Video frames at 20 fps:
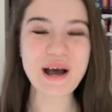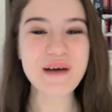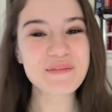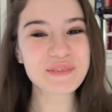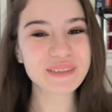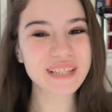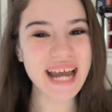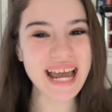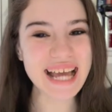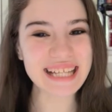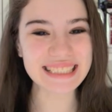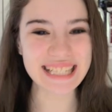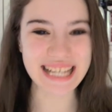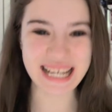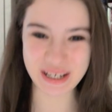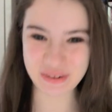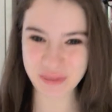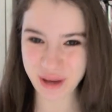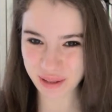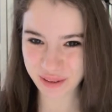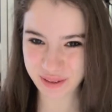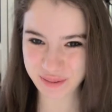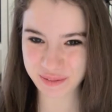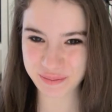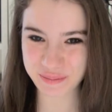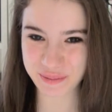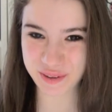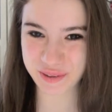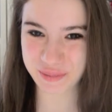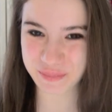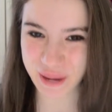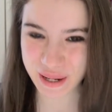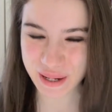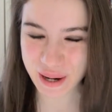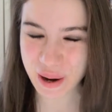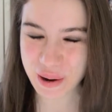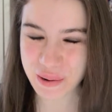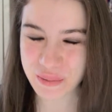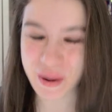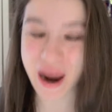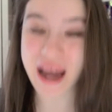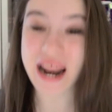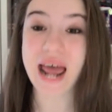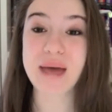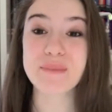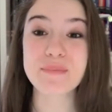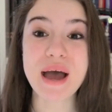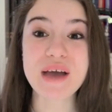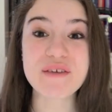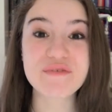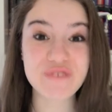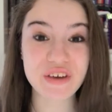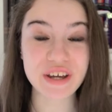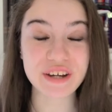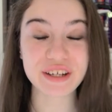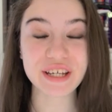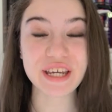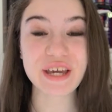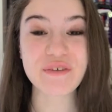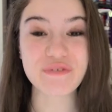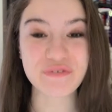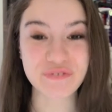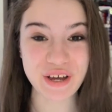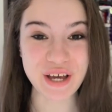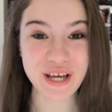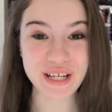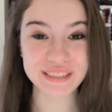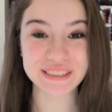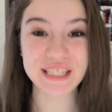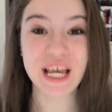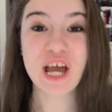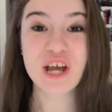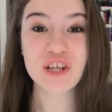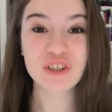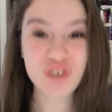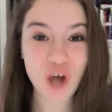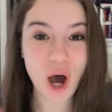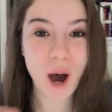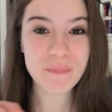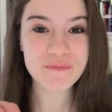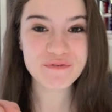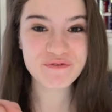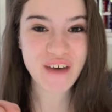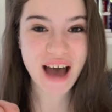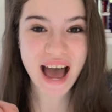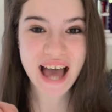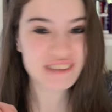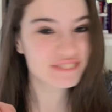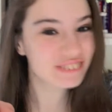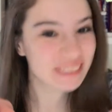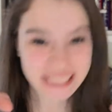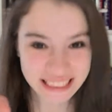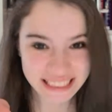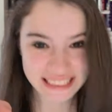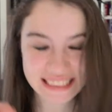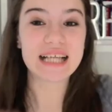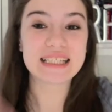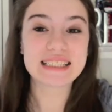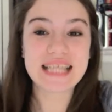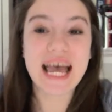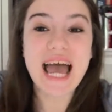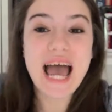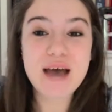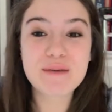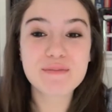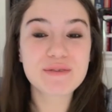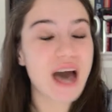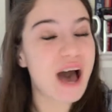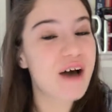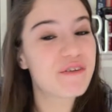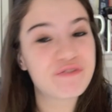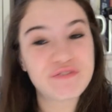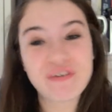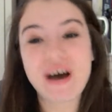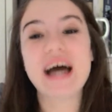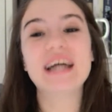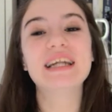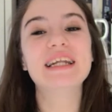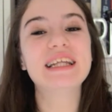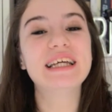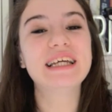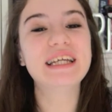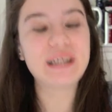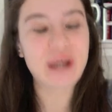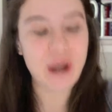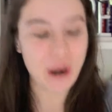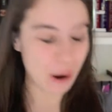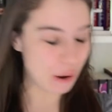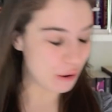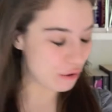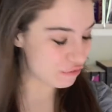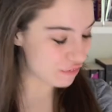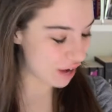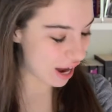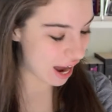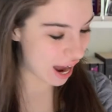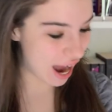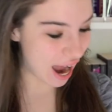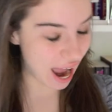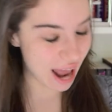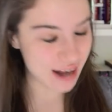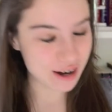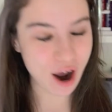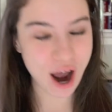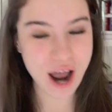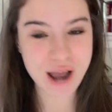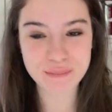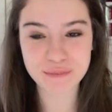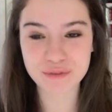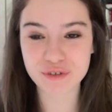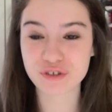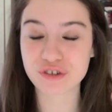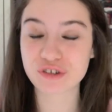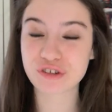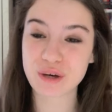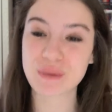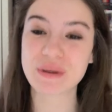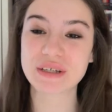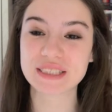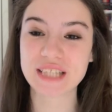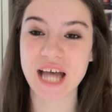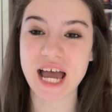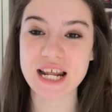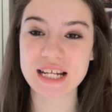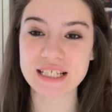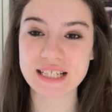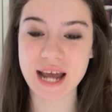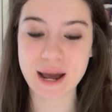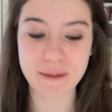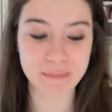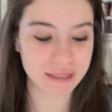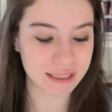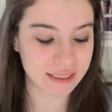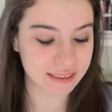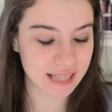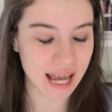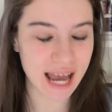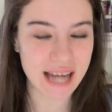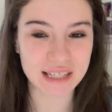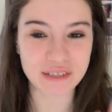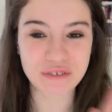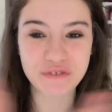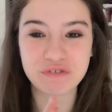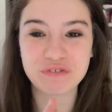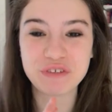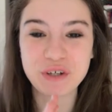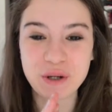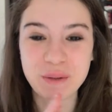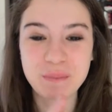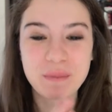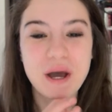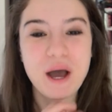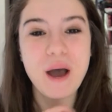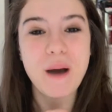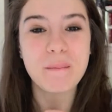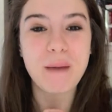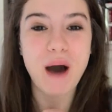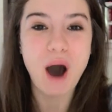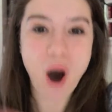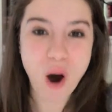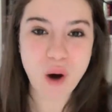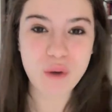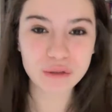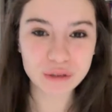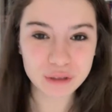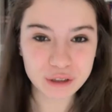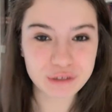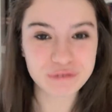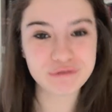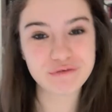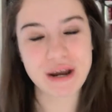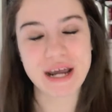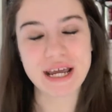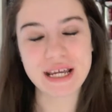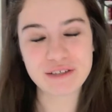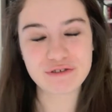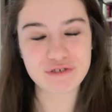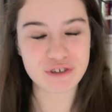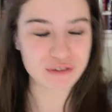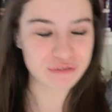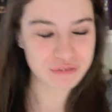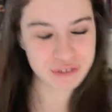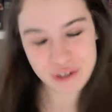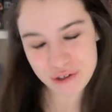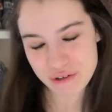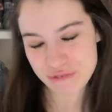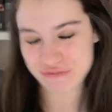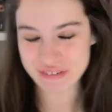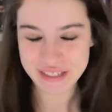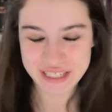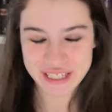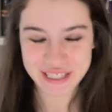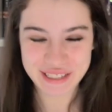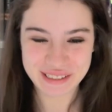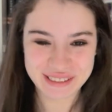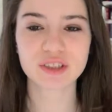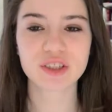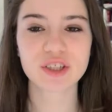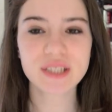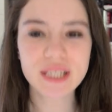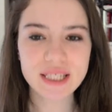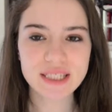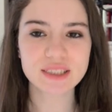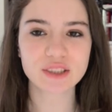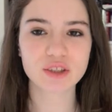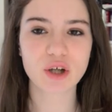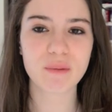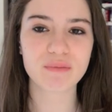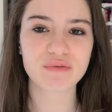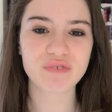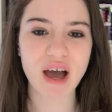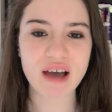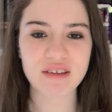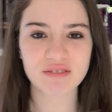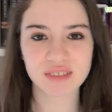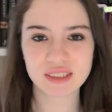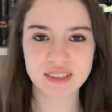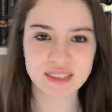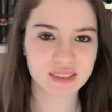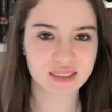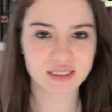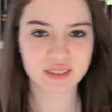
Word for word: Miranda and welcome to Books 101 and my very first top 5 list. Exams are finally over and I'm just so excited now because I can film my whole new range of new videos. So these top 5 lists